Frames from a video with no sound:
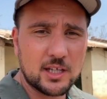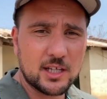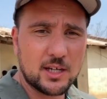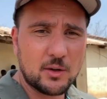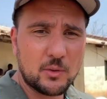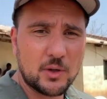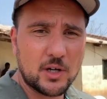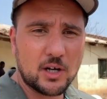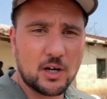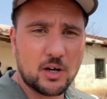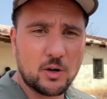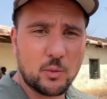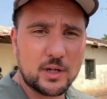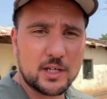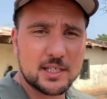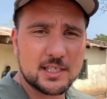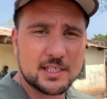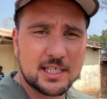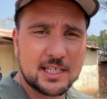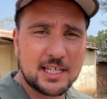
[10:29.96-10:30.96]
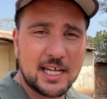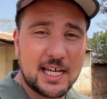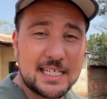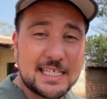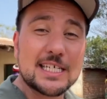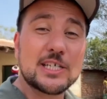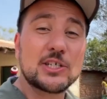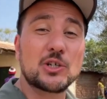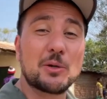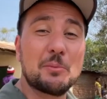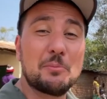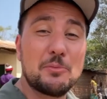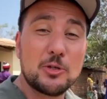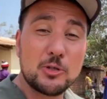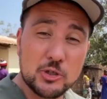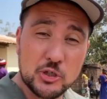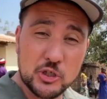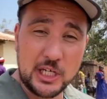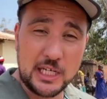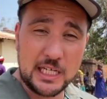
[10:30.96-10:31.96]
we are witnessing a
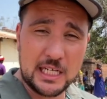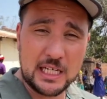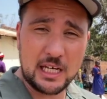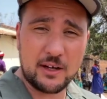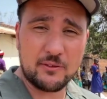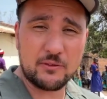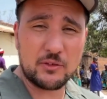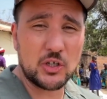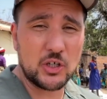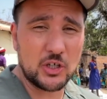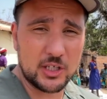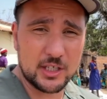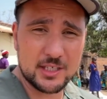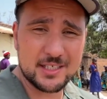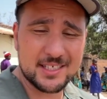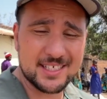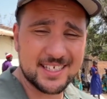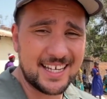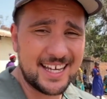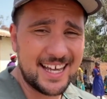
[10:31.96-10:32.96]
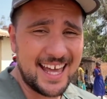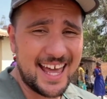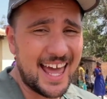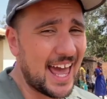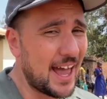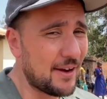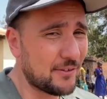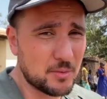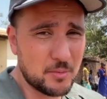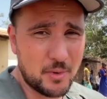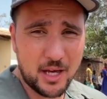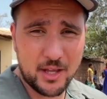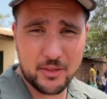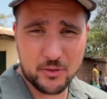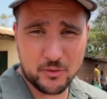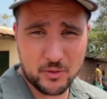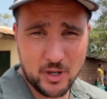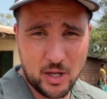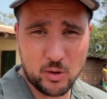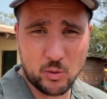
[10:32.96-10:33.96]
distribution of goods. Every month
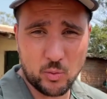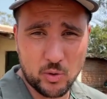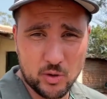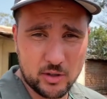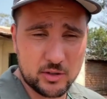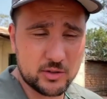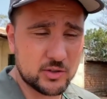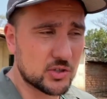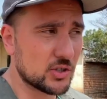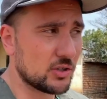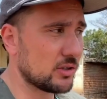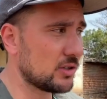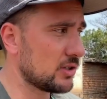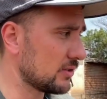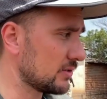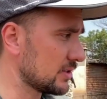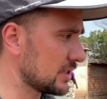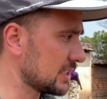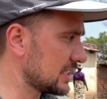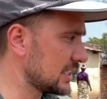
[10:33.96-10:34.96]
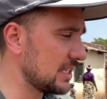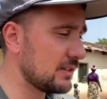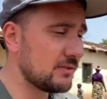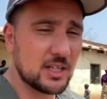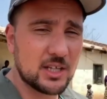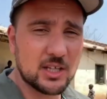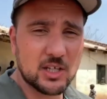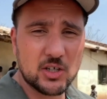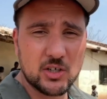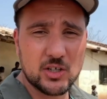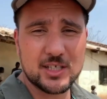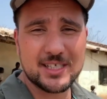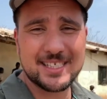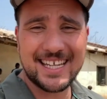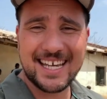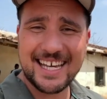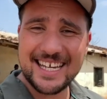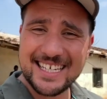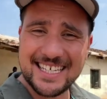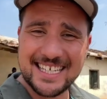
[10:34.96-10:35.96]
around the world, children are receiving the goods
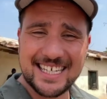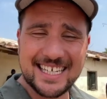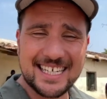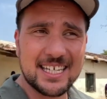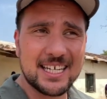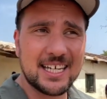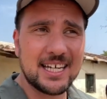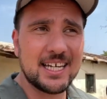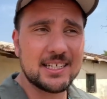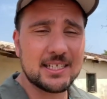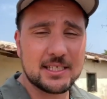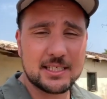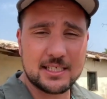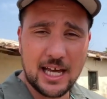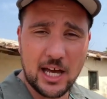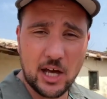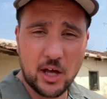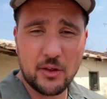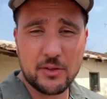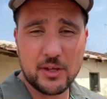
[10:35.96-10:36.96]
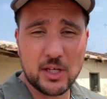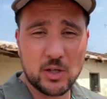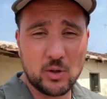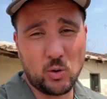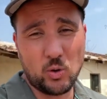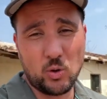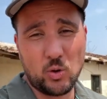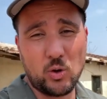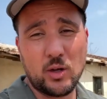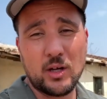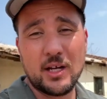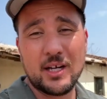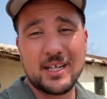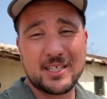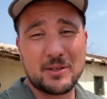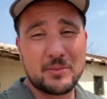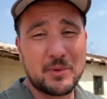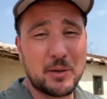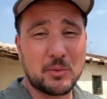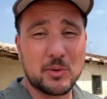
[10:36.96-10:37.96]
they need to stay healthy and whole, to
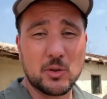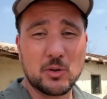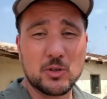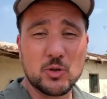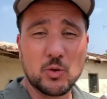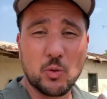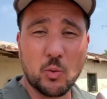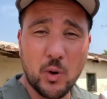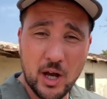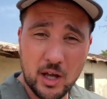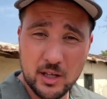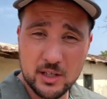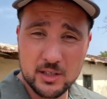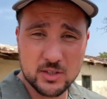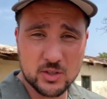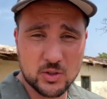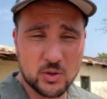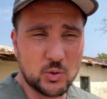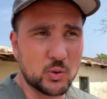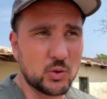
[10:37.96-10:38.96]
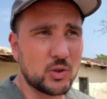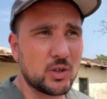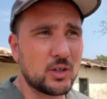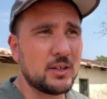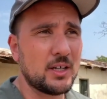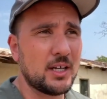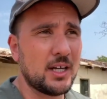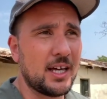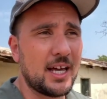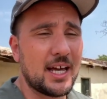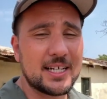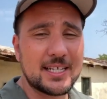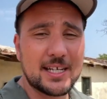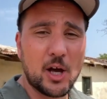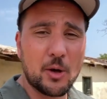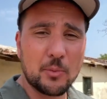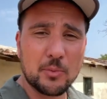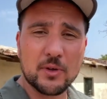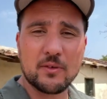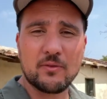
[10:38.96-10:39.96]
be able to do well in school, and to
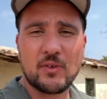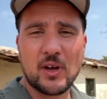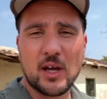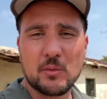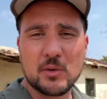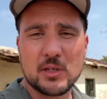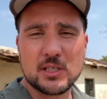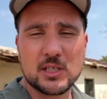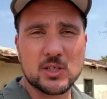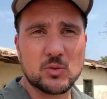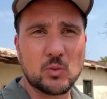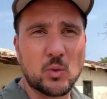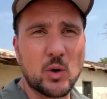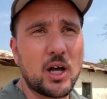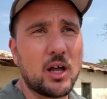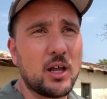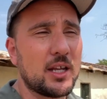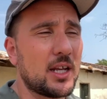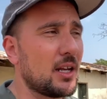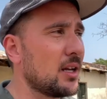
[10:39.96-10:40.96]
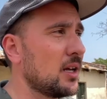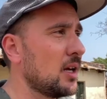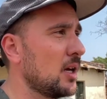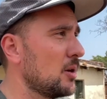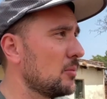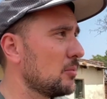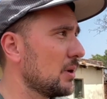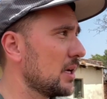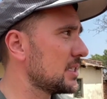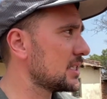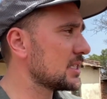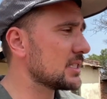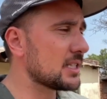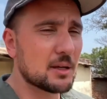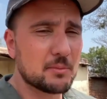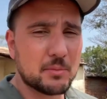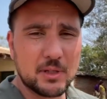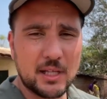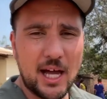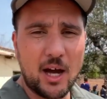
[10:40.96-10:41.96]
help their families as well. And in places like
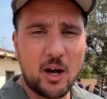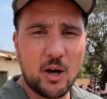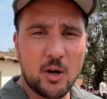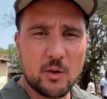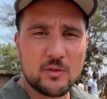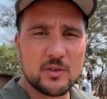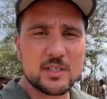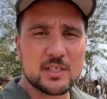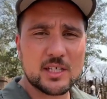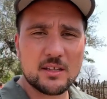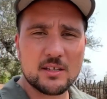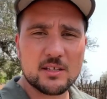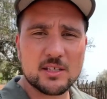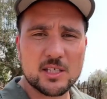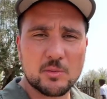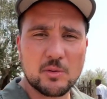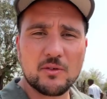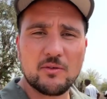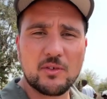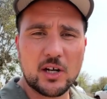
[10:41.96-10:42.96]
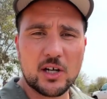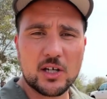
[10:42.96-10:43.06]
Malawi, we've seen this to be very